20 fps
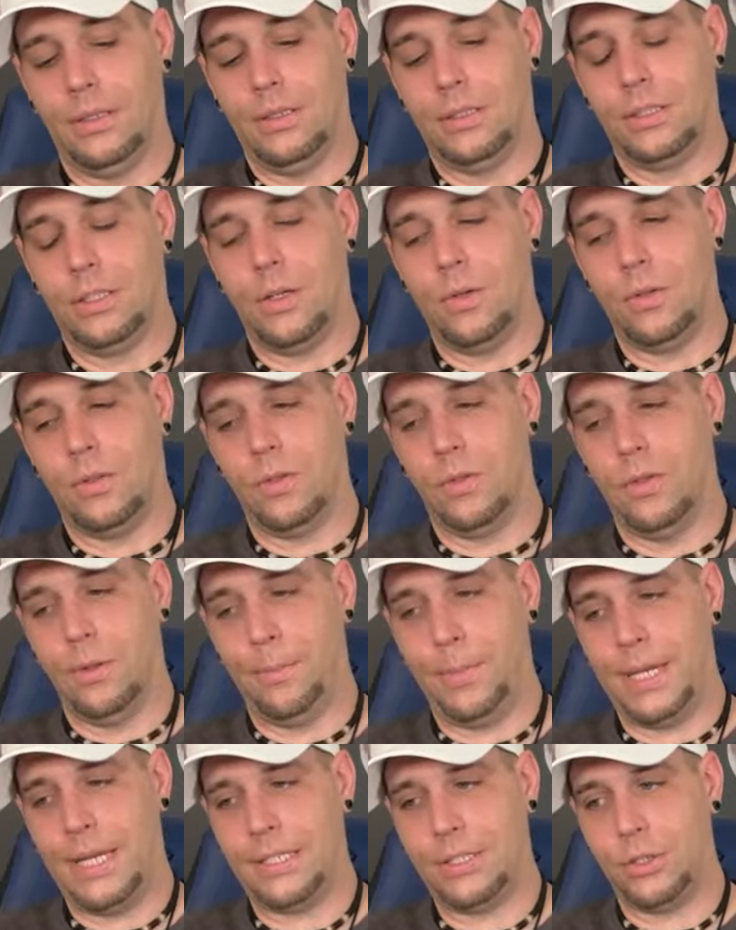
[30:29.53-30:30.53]
So do
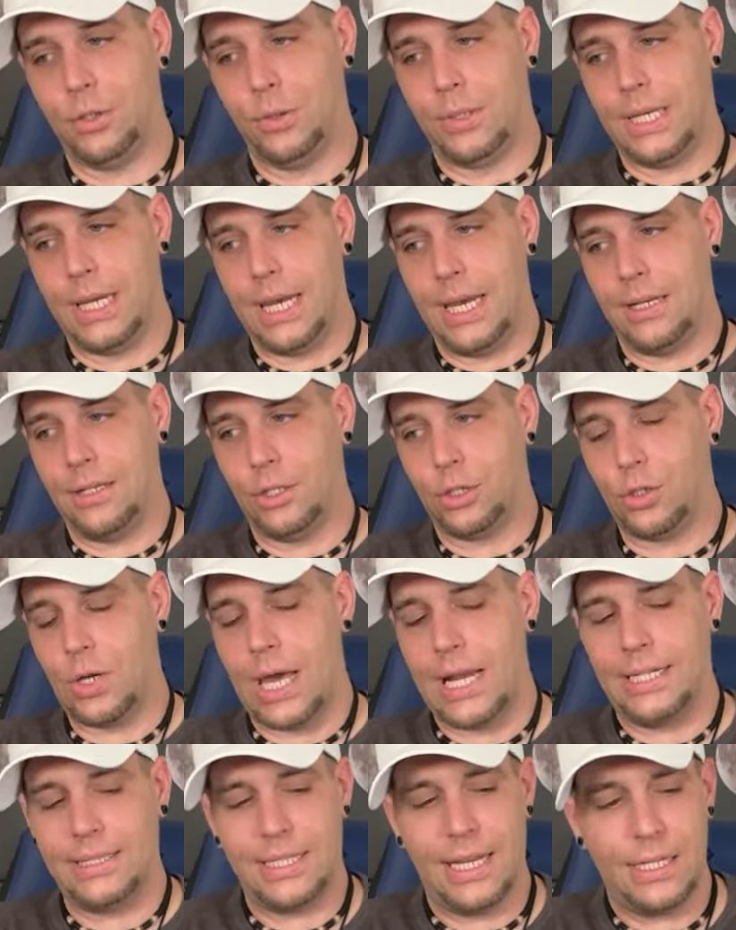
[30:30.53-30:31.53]
the best you can to
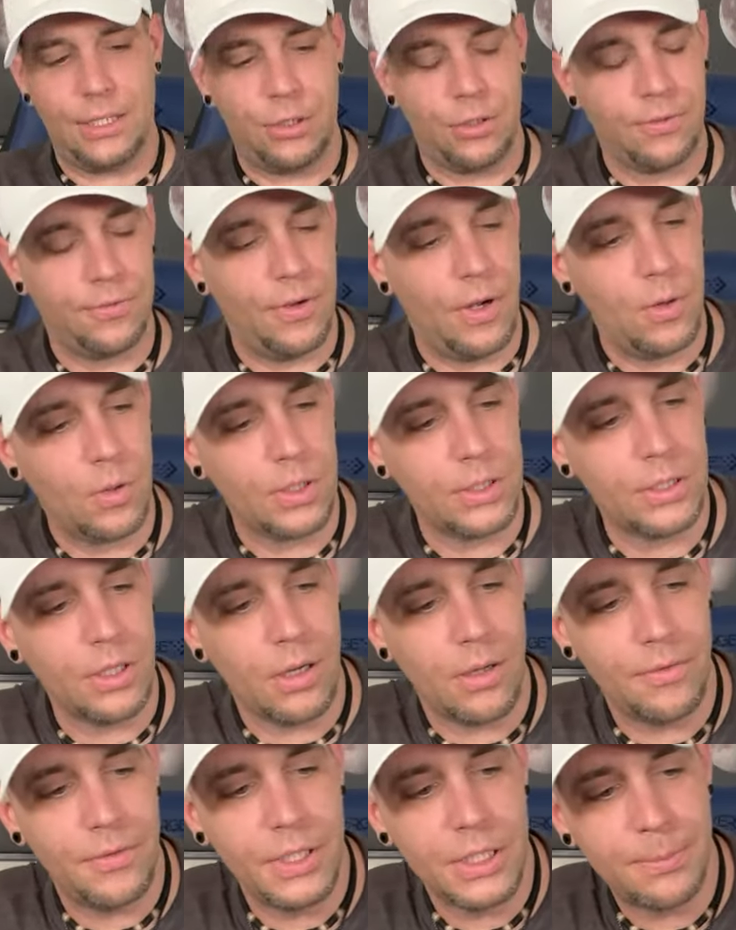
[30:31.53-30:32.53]
try to take your focus
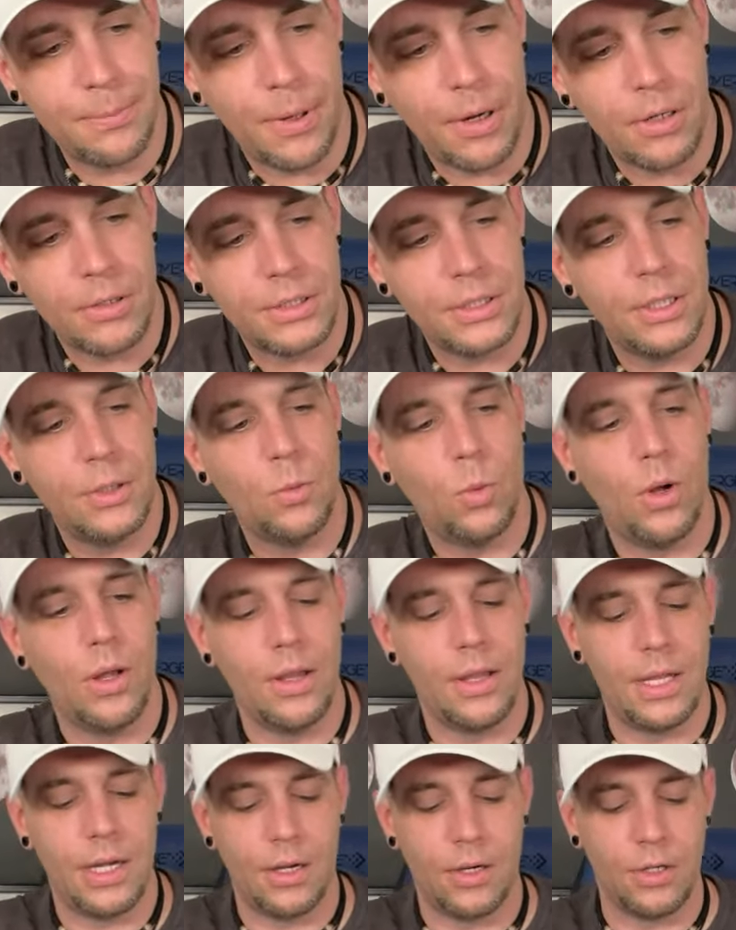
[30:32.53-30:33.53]
off this person and
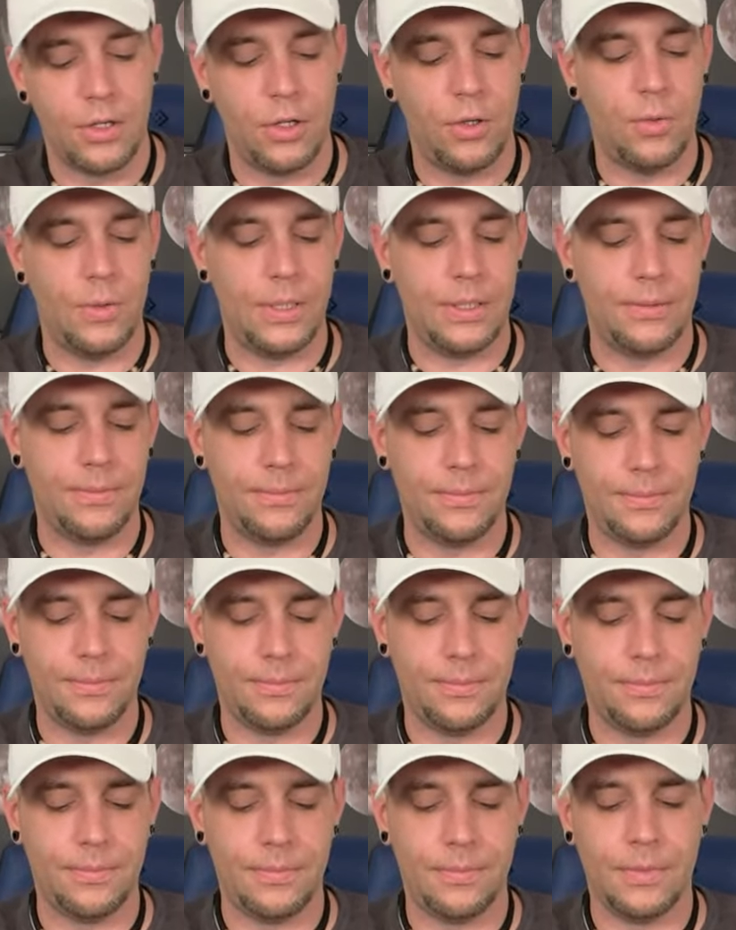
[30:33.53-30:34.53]
what they're doing,
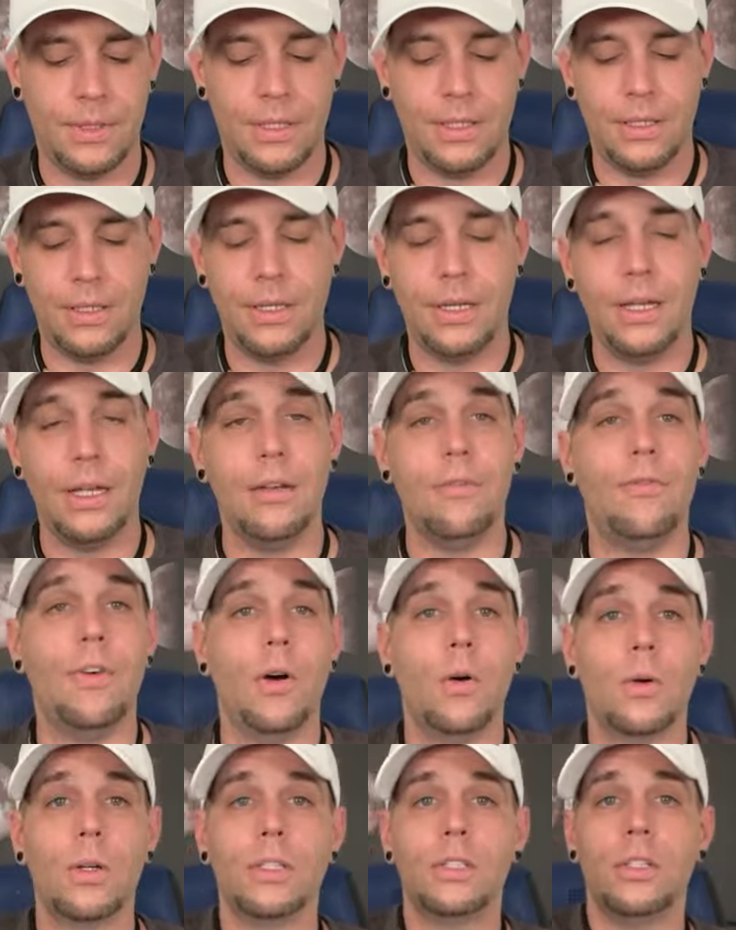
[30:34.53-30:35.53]
and
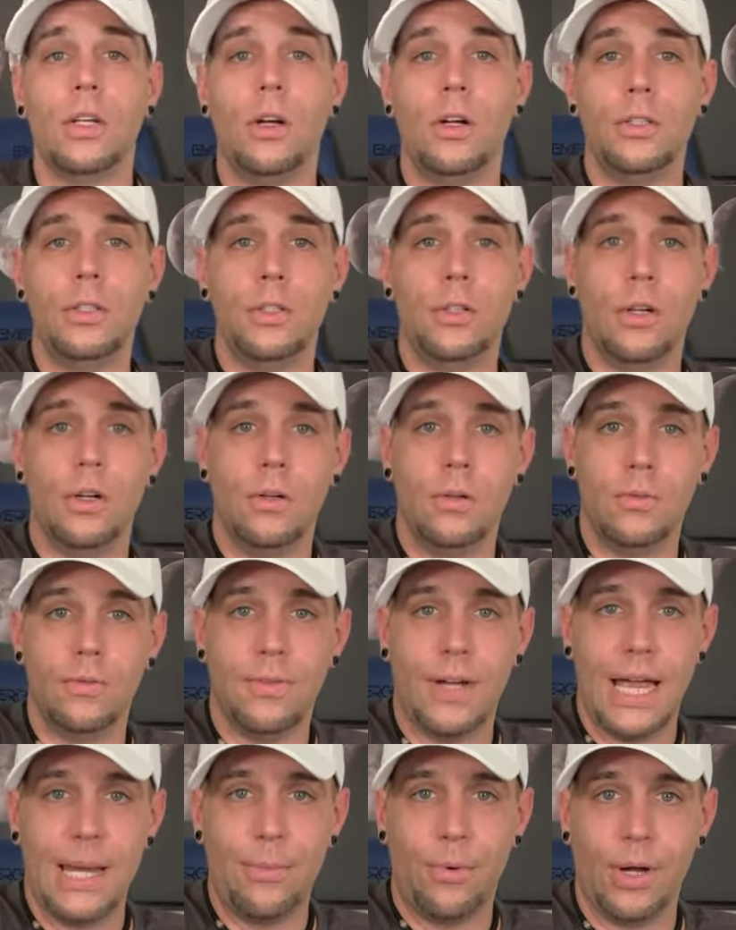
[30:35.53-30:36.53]
focus on your own
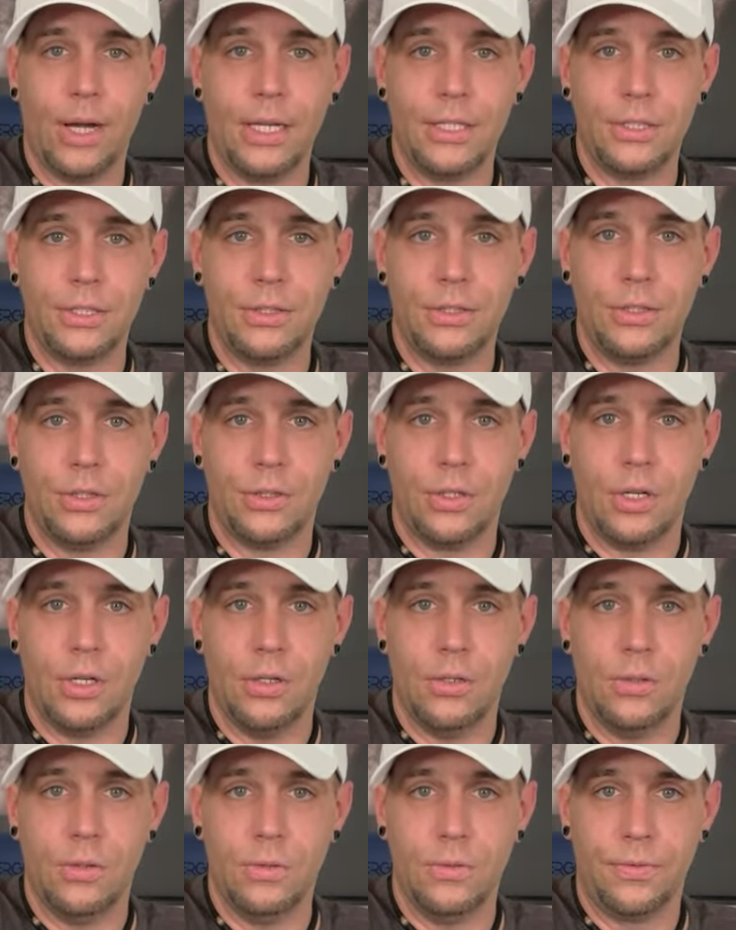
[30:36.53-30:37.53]
vibration, your
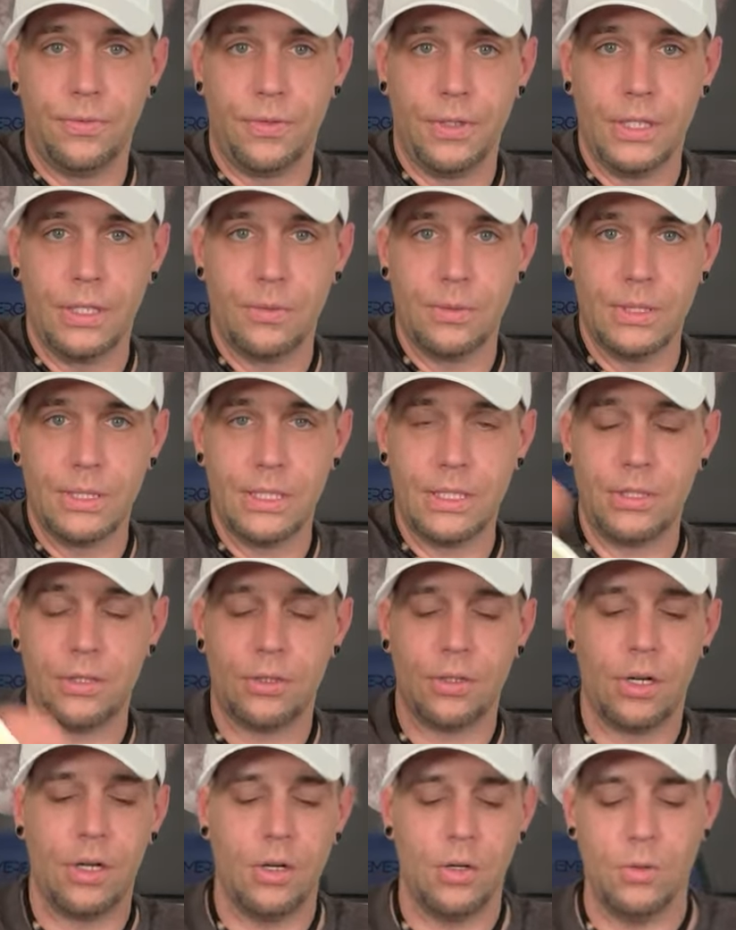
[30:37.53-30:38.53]
own frequency,
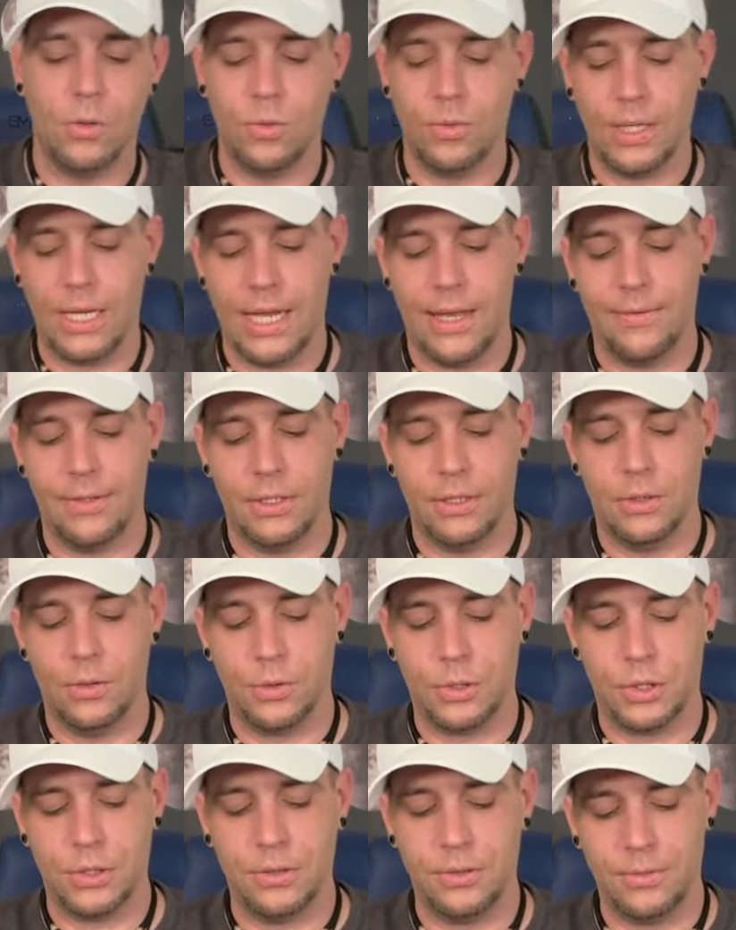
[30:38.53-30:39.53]
your own
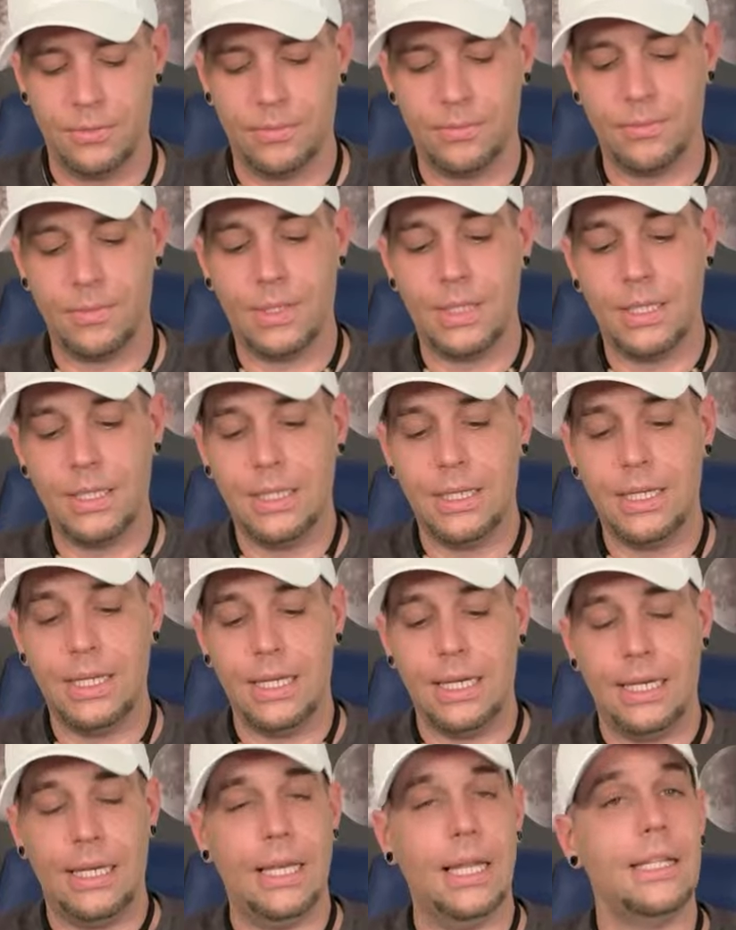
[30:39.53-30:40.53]
evolution,
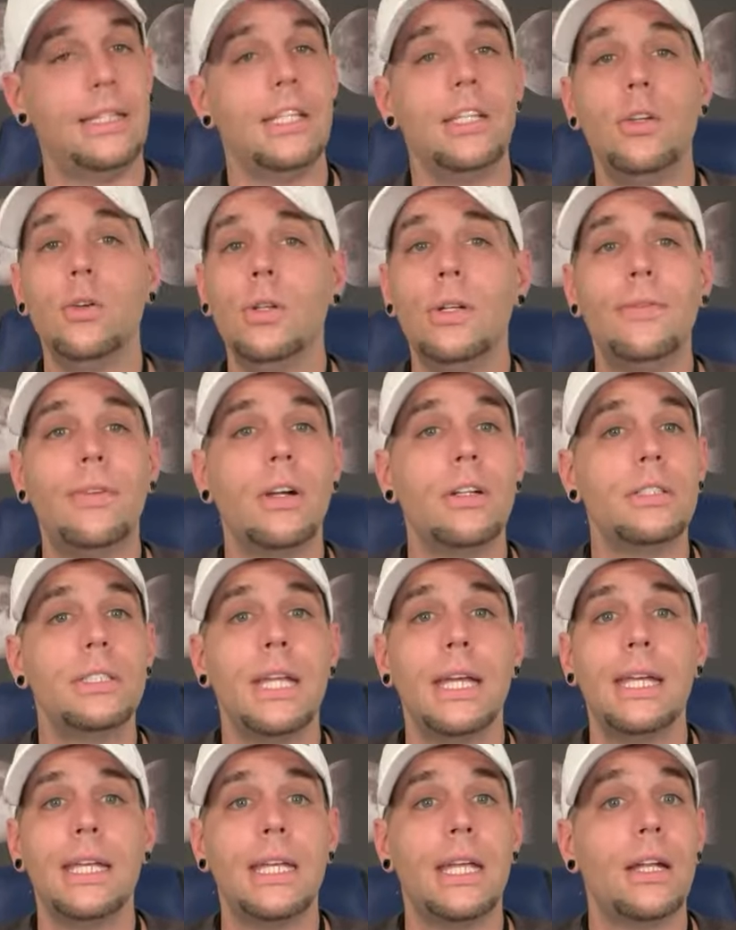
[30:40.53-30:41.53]
and let the universe
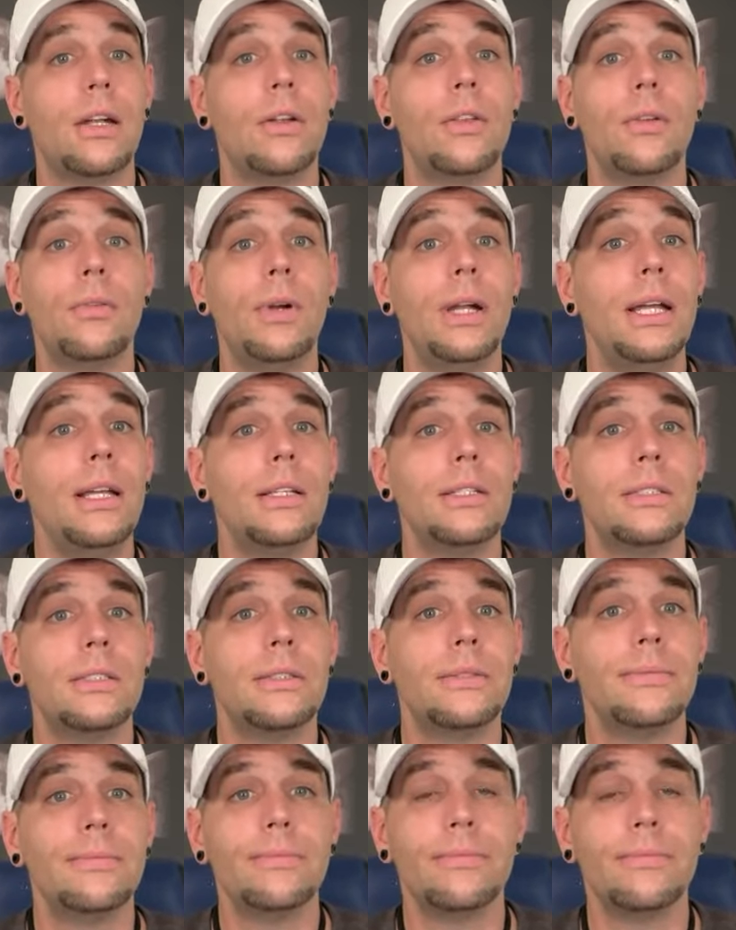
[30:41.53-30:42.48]
take care of the rest.